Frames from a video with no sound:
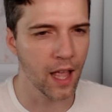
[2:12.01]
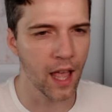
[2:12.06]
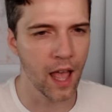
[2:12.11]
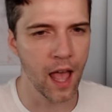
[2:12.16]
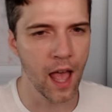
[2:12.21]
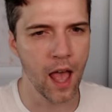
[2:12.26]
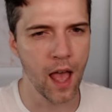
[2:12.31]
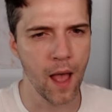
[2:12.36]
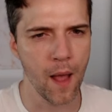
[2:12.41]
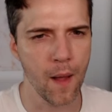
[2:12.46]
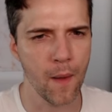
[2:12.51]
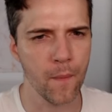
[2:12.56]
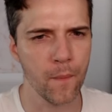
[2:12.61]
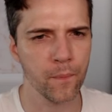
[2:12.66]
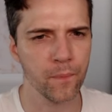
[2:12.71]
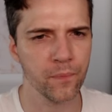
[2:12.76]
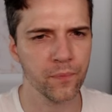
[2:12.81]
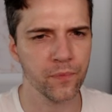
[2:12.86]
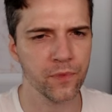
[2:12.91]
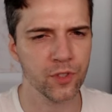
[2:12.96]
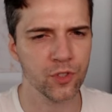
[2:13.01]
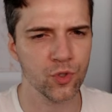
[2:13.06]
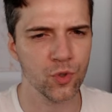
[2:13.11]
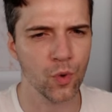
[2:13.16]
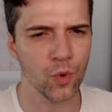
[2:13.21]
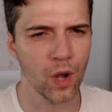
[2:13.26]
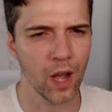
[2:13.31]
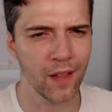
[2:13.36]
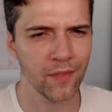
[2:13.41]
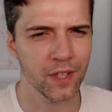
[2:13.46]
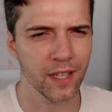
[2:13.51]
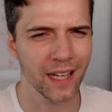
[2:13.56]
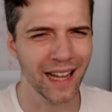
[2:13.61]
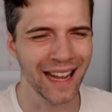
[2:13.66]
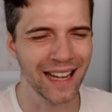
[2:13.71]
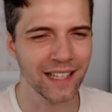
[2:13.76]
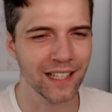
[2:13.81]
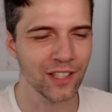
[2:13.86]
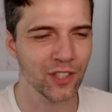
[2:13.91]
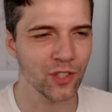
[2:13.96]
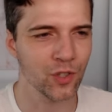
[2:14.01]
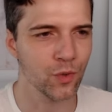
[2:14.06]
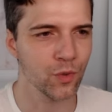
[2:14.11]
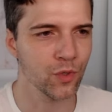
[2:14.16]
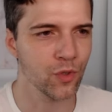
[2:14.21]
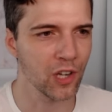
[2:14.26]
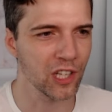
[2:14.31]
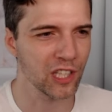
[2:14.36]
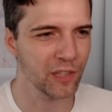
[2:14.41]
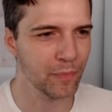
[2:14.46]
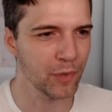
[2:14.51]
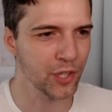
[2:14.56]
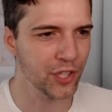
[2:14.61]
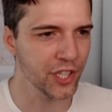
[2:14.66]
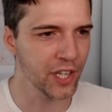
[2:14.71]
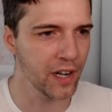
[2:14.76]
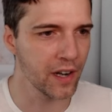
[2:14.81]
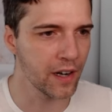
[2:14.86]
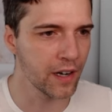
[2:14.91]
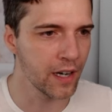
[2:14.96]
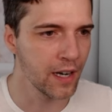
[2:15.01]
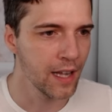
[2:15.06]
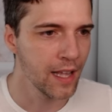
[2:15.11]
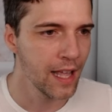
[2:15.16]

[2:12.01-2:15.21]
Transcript: $282 per share.